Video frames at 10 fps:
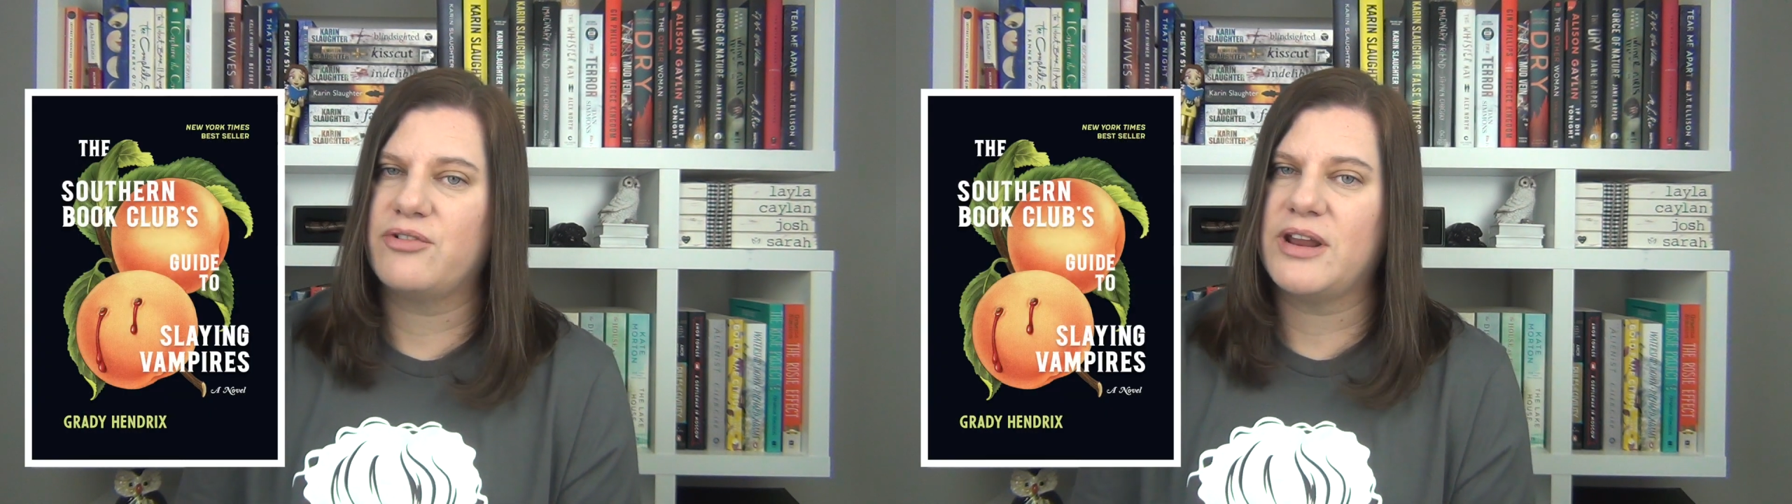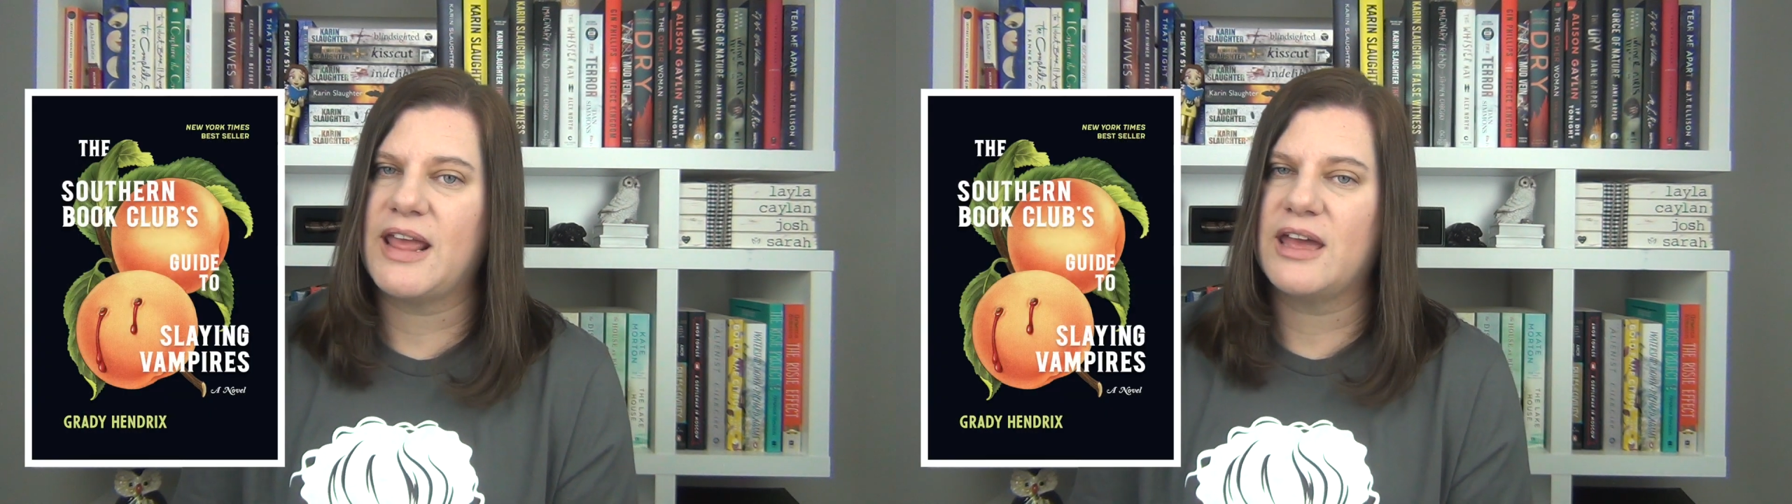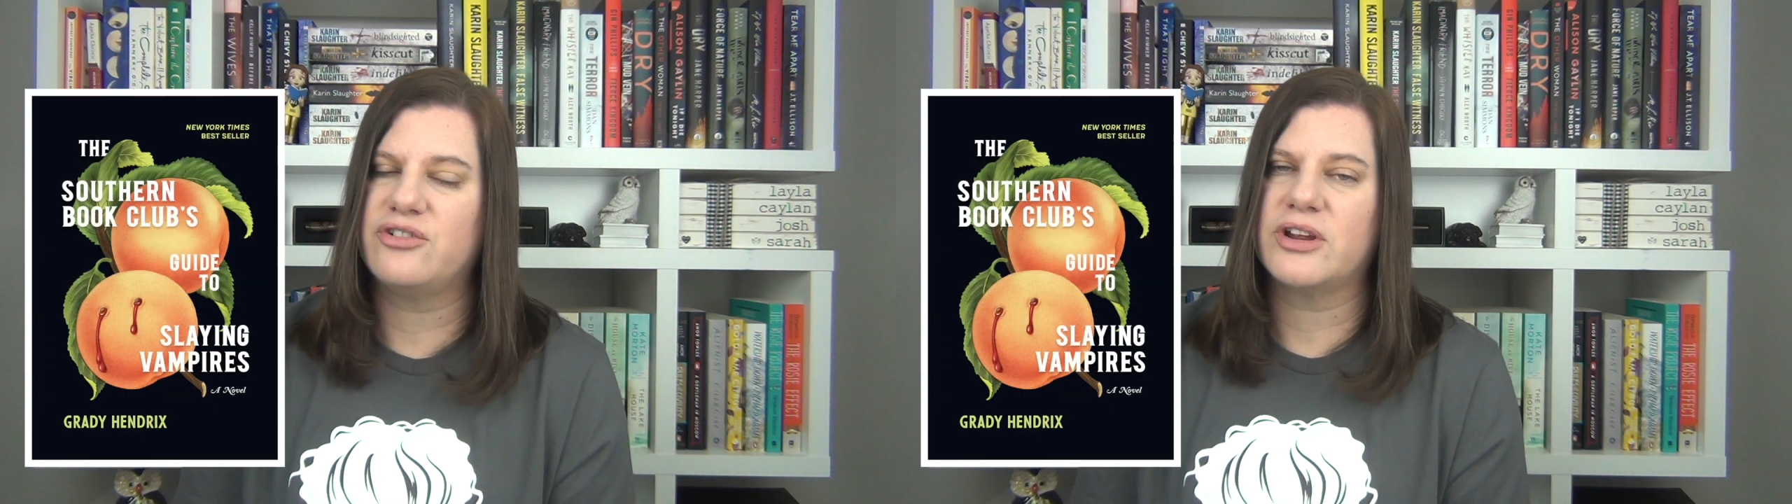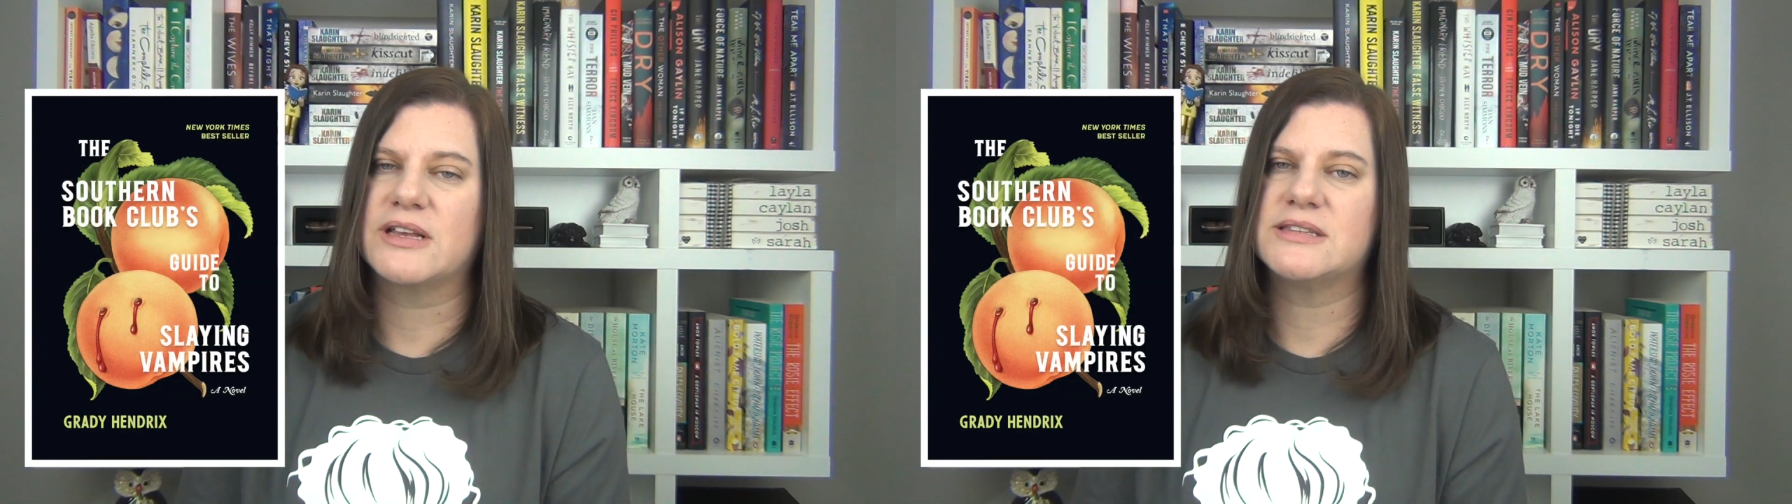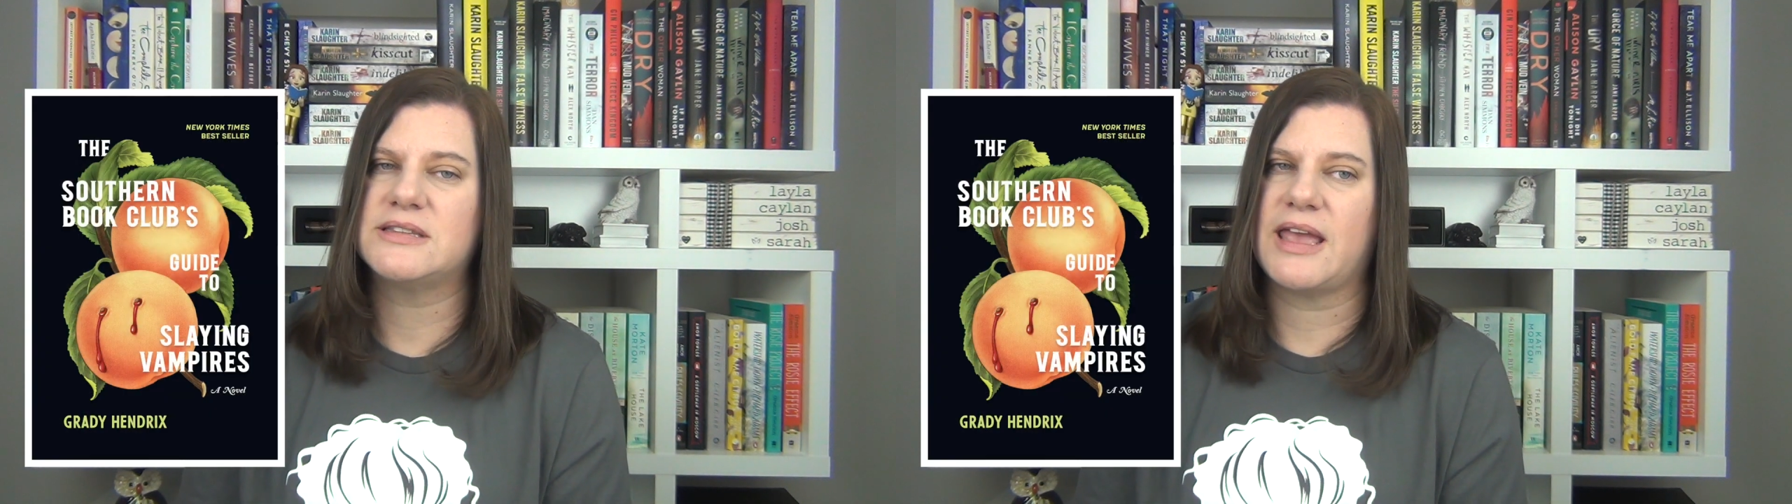Grady
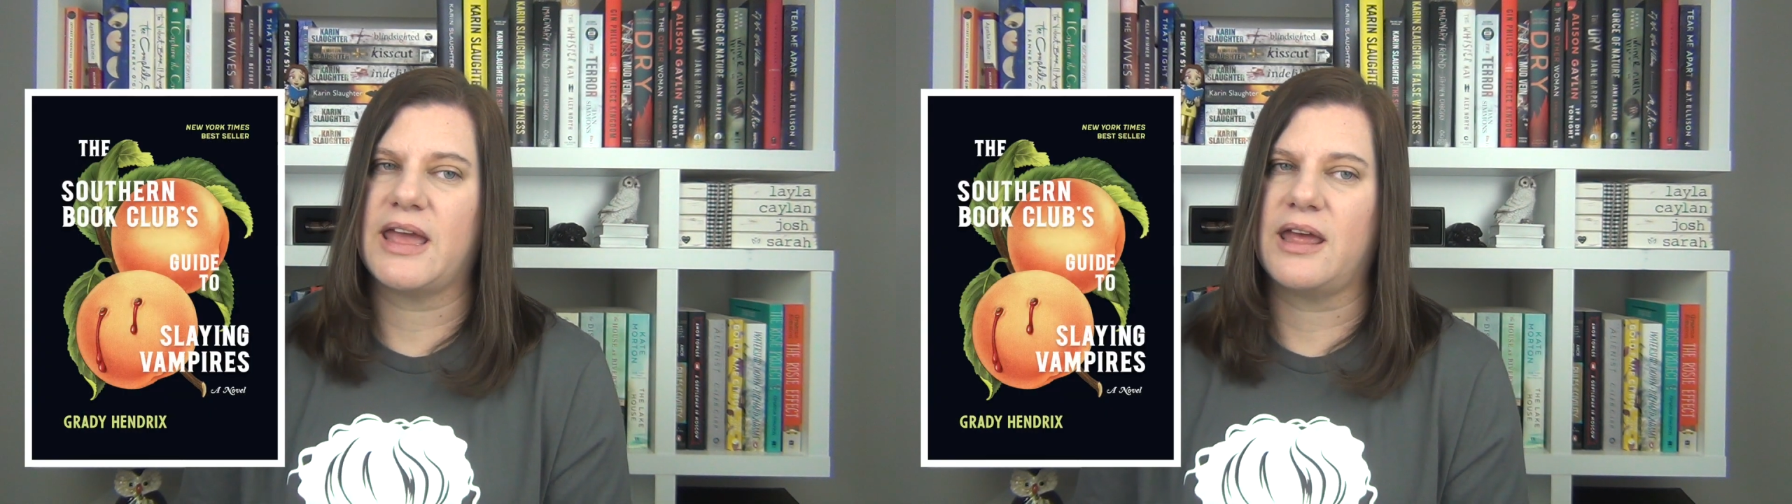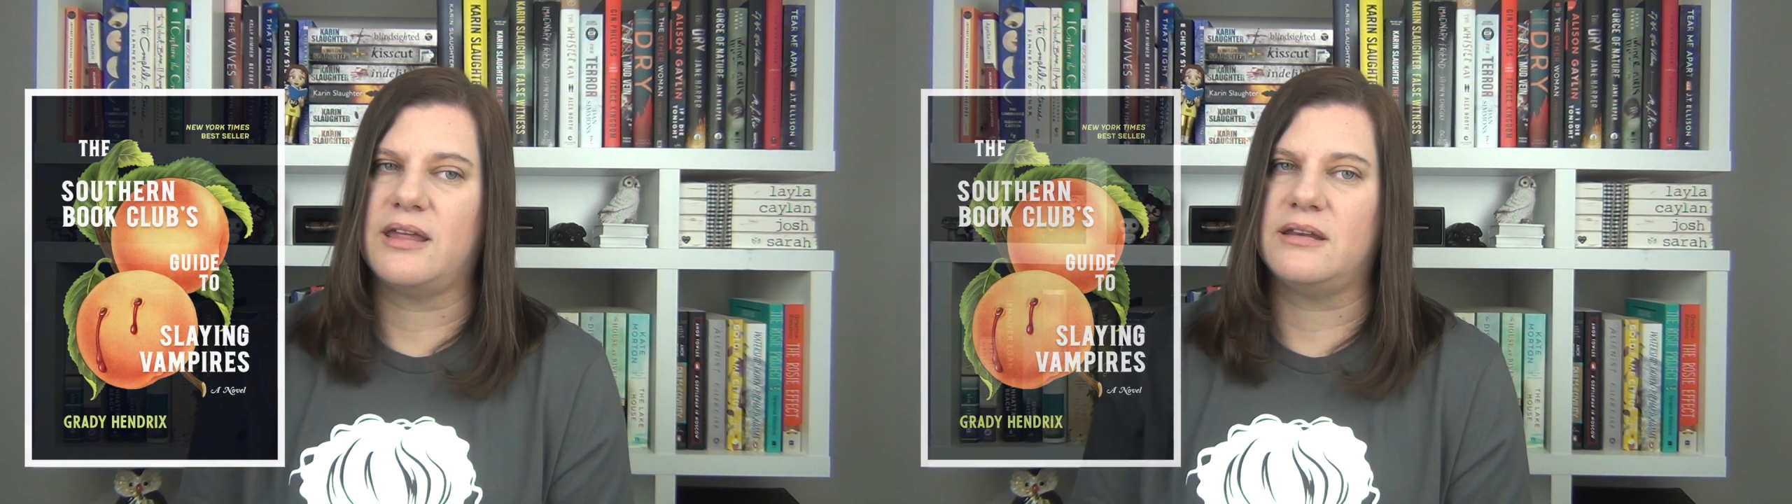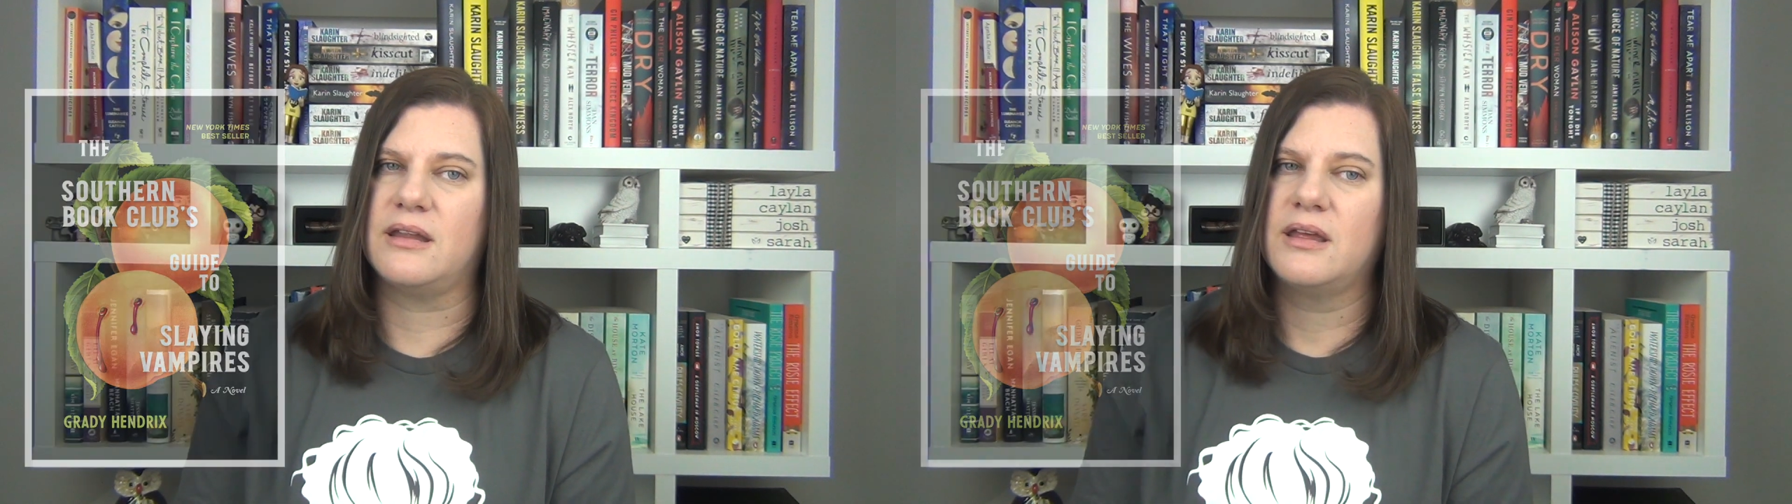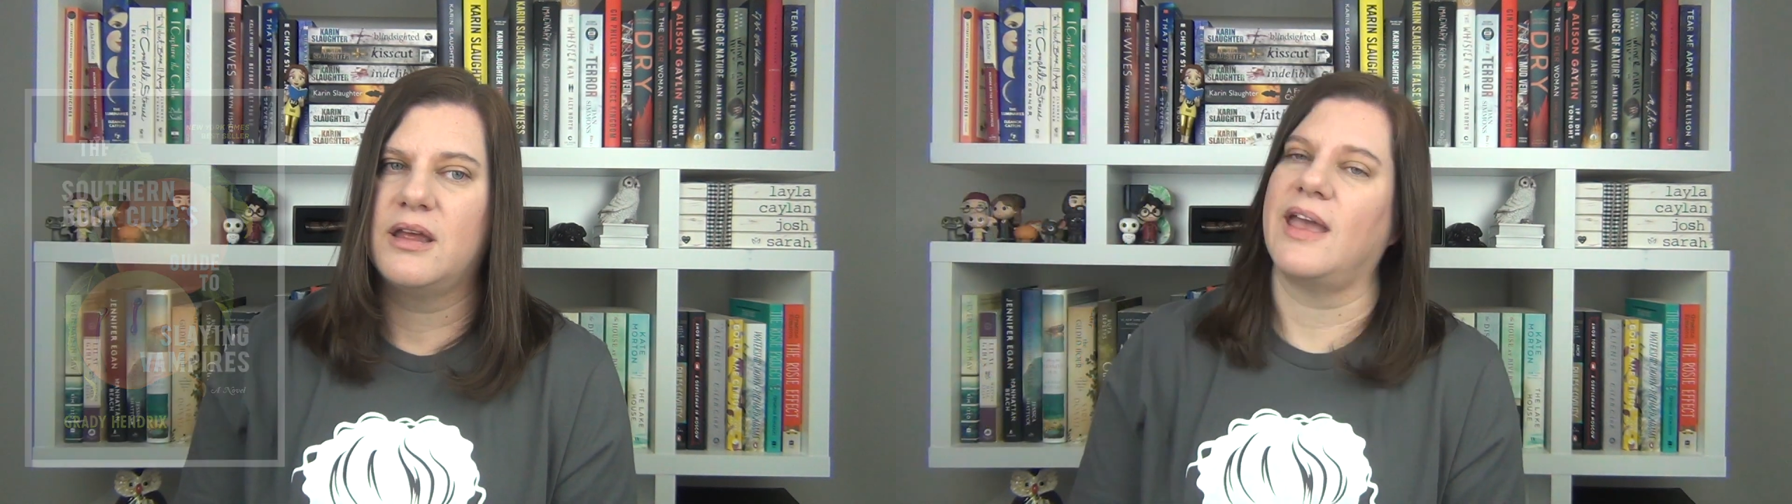Hendrix and